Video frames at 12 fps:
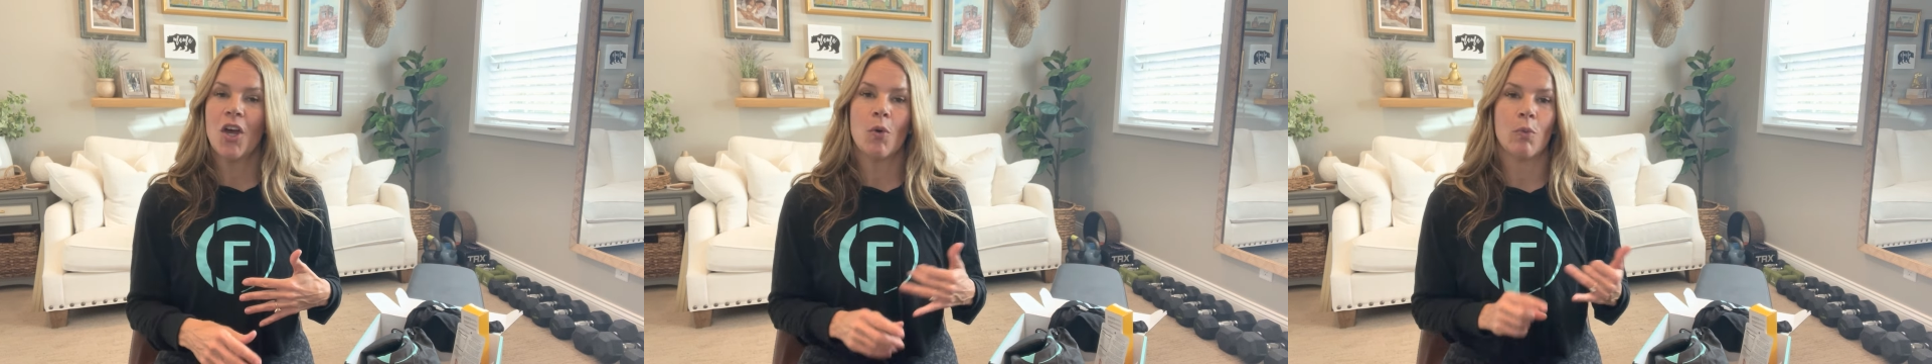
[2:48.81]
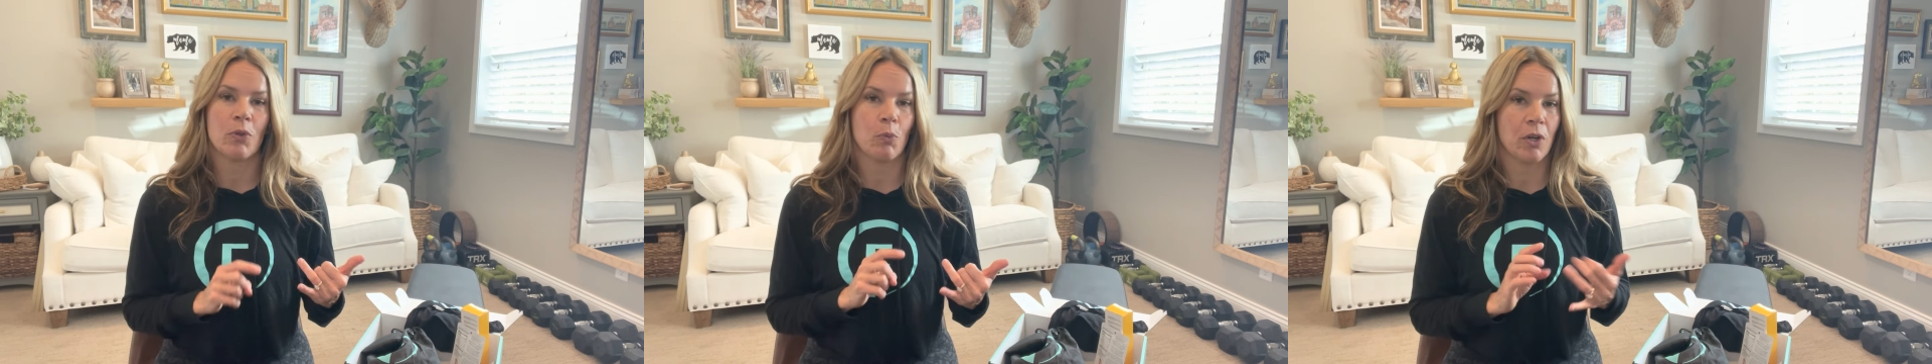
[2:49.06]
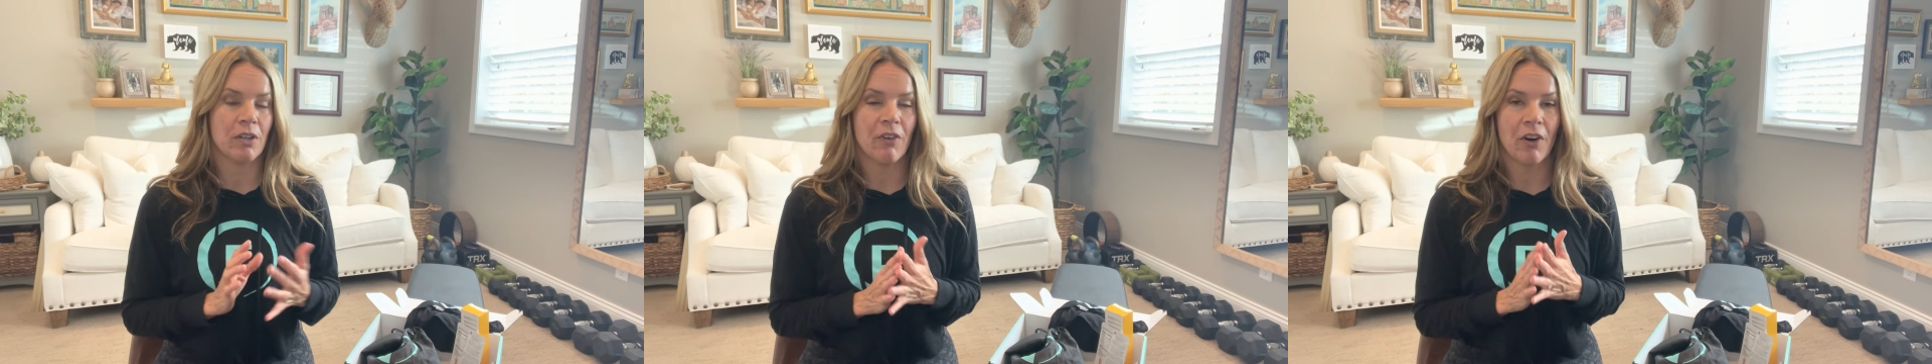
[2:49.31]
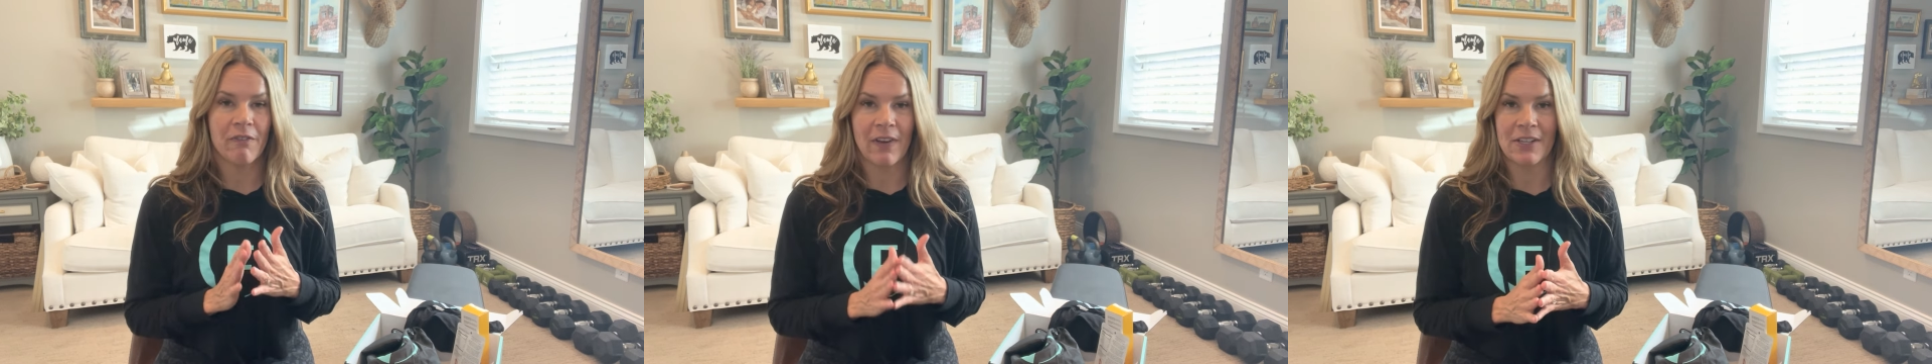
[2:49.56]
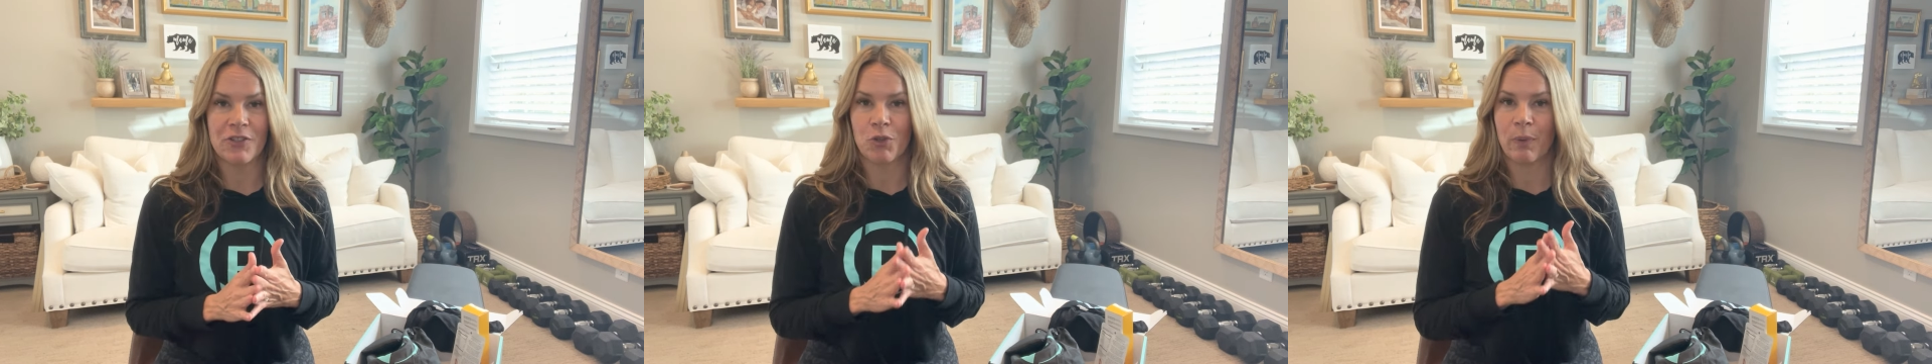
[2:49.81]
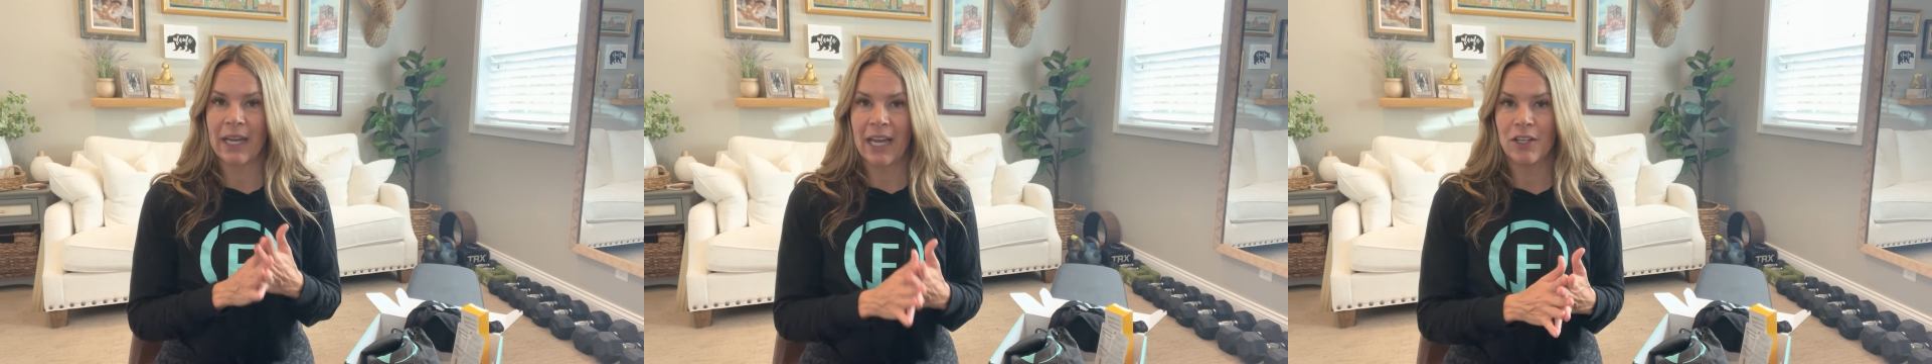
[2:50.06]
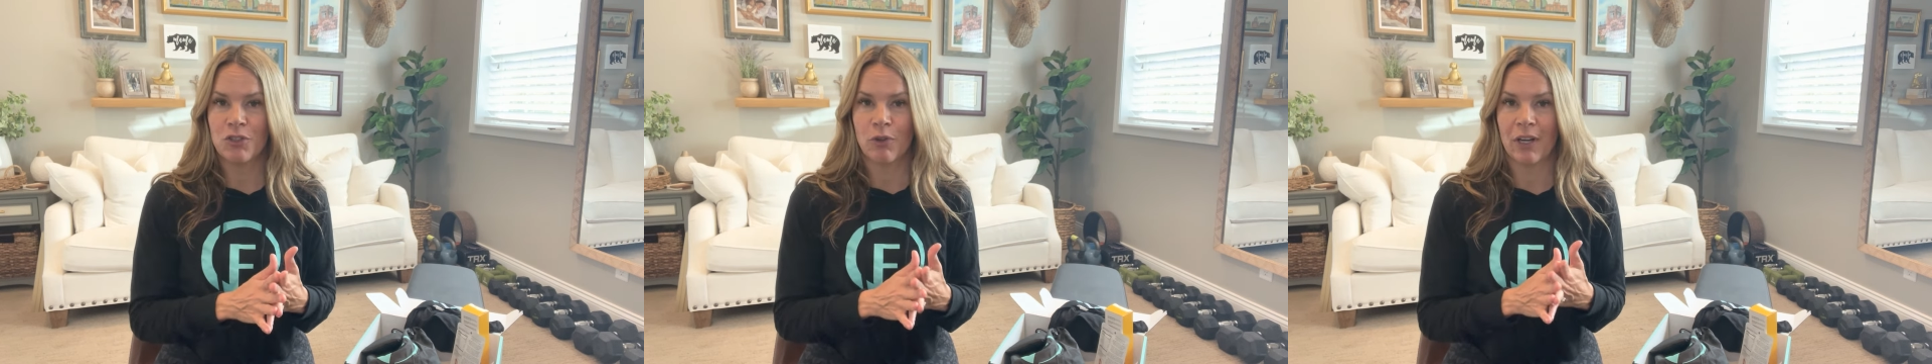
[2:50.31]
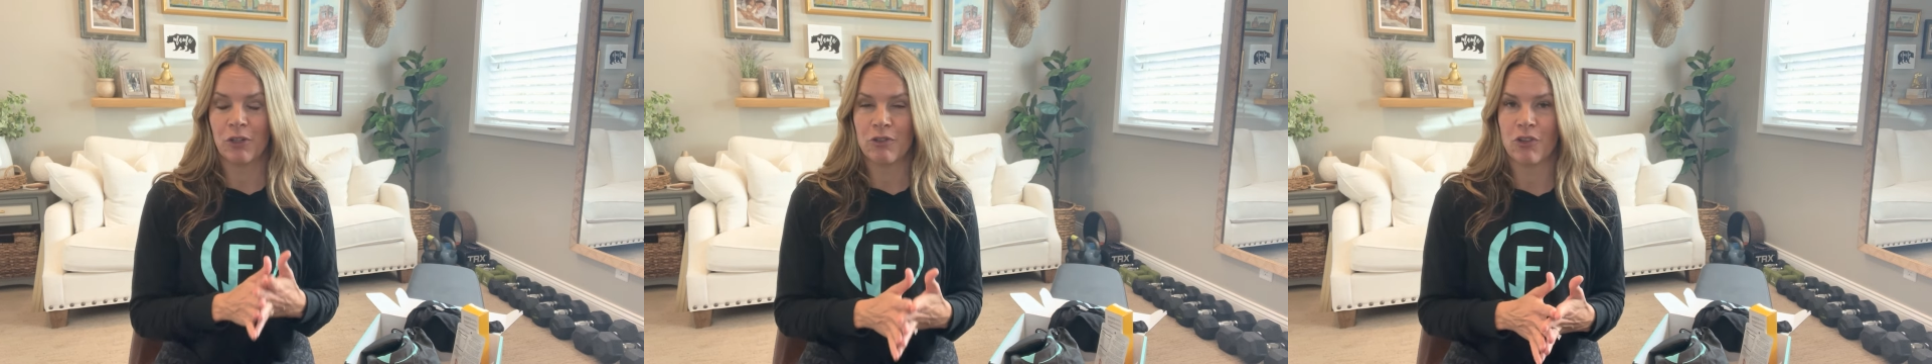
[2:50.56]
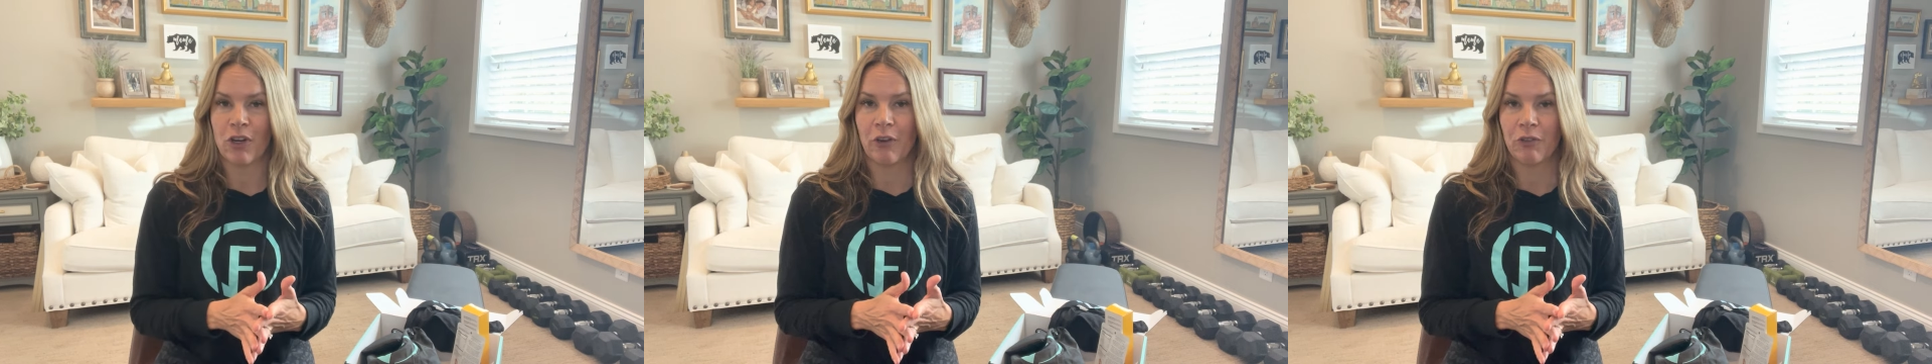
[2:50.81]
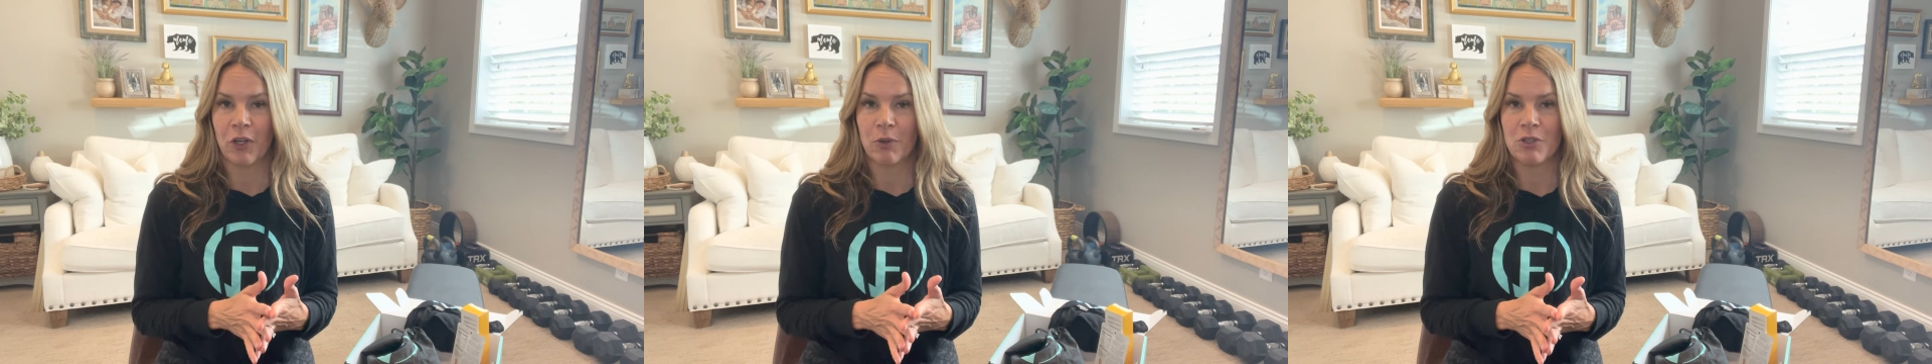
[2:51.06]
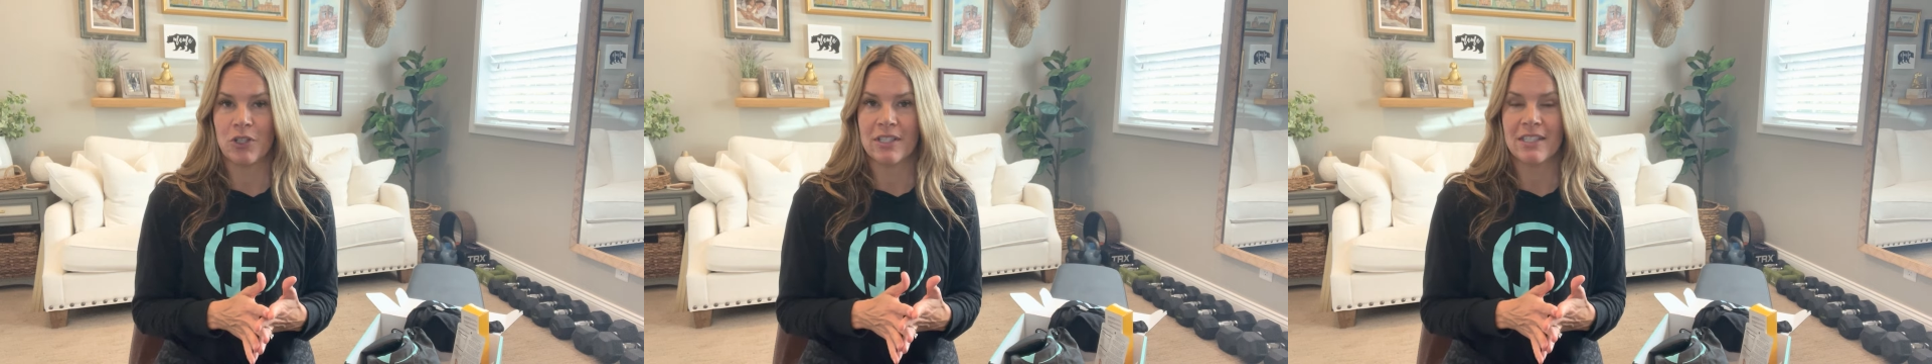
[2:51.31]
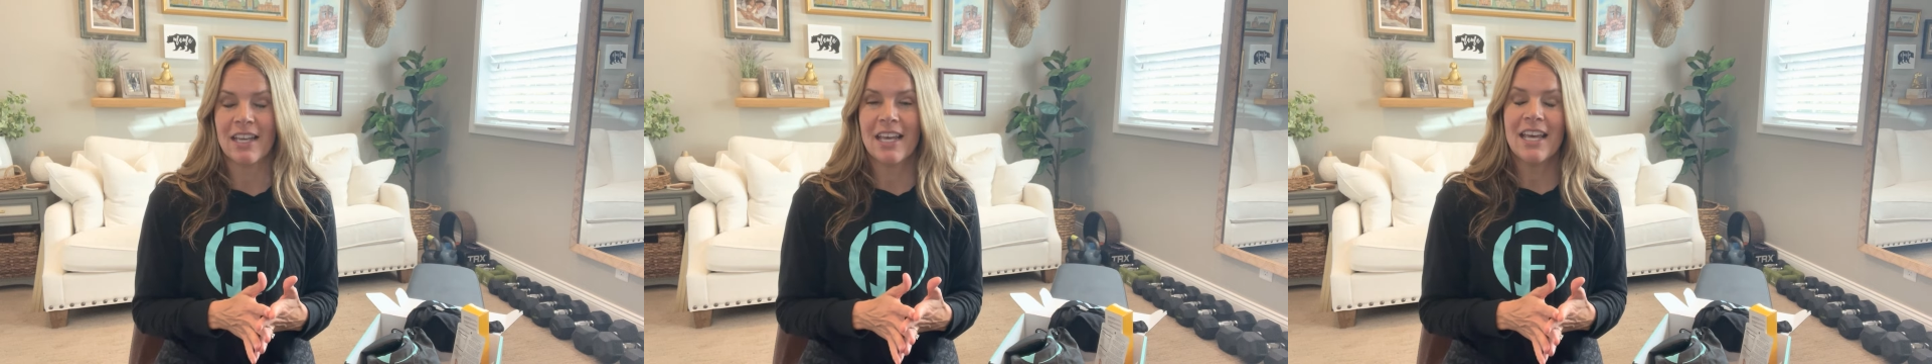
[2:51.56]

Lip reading: with one of our Faster Way head trainers or health coaches.